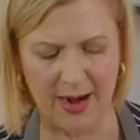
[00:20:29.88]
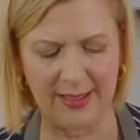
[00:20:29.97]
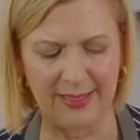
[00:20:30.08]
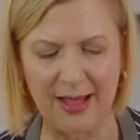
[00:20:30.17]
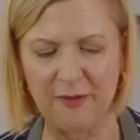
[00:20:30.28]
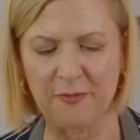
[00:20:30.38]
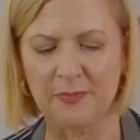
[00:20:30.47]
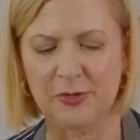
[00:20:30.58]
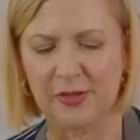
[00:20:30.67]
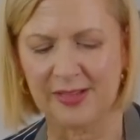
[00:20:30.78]

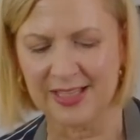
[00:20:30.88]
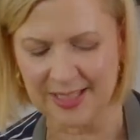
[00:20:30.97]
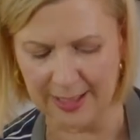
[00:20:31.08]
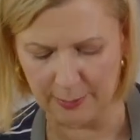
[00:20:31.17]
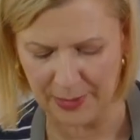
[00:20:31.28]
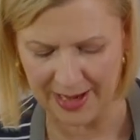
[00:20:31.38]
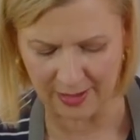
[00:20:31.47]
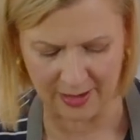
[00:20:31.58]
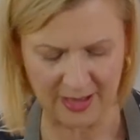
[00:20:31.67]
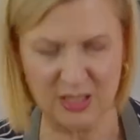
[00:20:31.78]
love these little
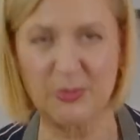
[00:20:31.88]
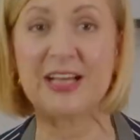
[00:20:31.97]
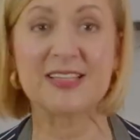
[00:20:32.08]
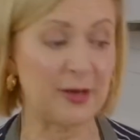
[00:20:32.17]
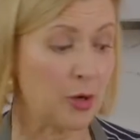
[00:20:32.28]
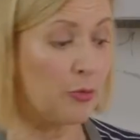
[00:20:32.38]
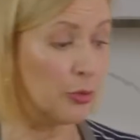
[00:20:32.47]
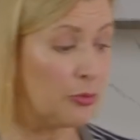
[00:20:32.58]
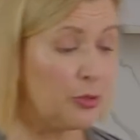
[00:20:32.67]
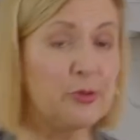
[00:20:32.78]
bake-alongs because I know
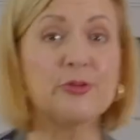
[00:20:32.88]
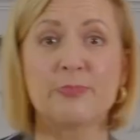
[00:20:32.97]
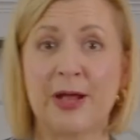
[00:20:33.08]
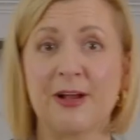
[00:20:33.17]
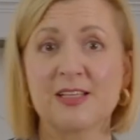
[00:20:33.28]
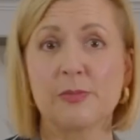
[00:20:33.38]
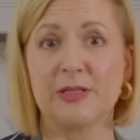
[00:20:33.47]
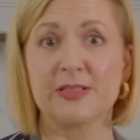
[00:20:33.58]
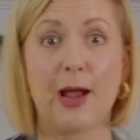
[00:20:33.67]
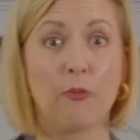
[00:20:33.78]
you use my
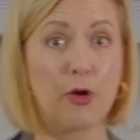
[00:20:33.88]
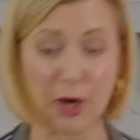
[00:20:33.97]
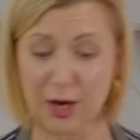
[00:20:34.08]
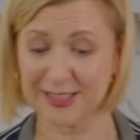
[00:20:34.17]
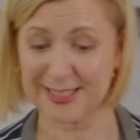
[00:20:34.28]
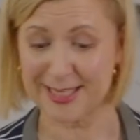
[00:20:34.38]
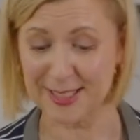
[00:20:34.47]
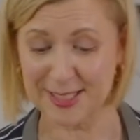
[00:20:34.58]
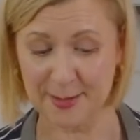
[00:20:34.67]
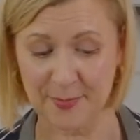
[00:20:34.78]
recipes. I work hard to
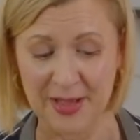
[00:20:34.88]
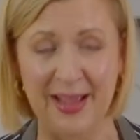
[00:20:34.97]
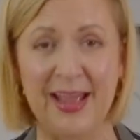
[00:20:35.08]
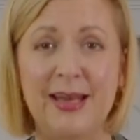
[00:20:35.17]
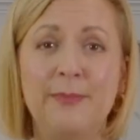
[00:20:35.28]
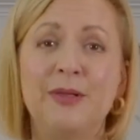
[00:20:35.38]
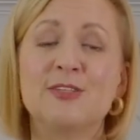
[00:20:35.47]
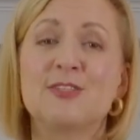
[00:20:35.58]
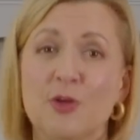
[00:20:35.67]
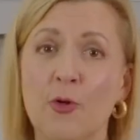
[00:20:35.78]
test them, and it
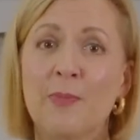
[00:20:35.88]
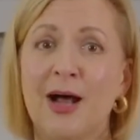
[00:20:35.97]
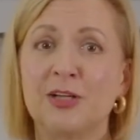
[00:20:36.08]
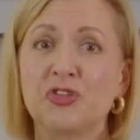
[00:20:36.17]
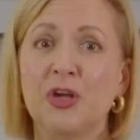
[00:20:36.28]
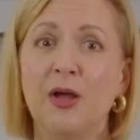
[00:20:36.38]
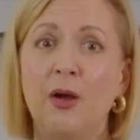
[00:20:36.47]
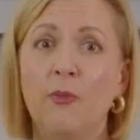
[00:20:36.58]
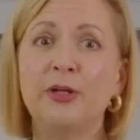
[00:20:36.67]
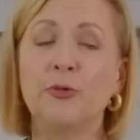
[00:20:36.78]
means so much
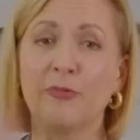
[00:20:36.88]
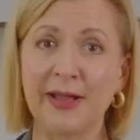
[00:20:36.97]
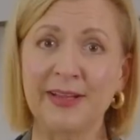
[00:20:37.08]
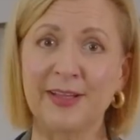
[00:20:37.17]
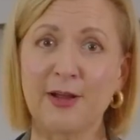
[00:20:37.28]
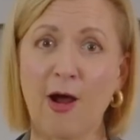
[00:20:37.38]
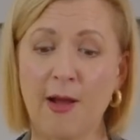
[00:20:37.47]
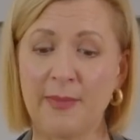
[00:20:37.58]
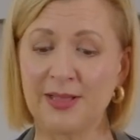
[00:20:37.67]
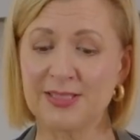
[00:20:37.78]
when you write in the
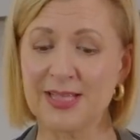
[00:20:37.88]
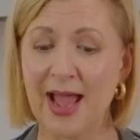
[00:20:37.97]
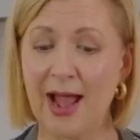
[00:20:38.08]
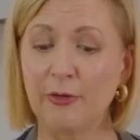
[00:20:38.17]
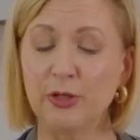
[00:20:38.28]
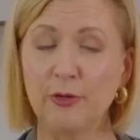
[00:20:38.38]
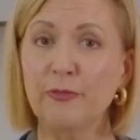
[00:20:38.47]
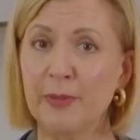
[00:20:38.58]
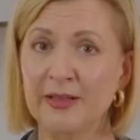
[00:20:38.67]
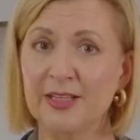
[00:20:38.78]
comments how you've
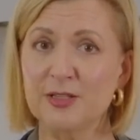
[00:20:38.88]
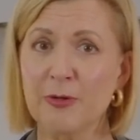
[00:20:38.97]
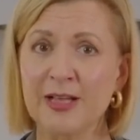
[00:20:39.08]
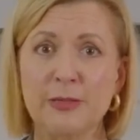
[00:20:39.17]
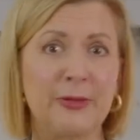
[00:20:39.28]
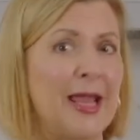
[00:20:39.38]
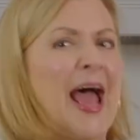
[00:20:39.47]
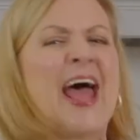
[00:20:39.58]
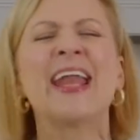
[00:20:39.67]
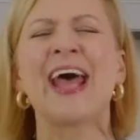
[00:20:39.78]
made this recipe
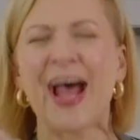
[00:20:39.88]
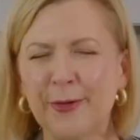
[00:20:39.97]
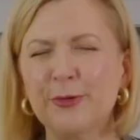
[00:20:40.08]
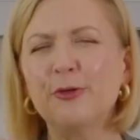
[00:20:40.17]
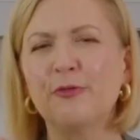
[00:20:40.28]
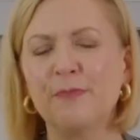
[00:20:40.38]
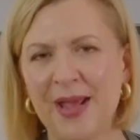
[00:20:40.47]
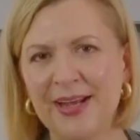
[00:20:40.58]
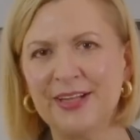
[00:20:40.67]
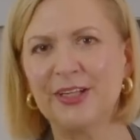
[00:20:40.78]
and how you've
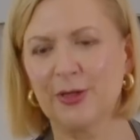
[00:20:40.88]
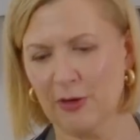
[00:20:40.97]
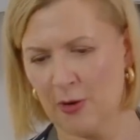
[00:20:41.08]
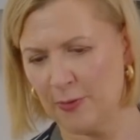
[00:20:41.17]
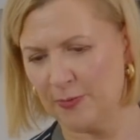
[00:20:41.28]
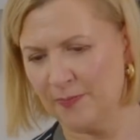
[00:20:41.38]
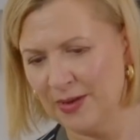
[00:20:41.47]
made it your own.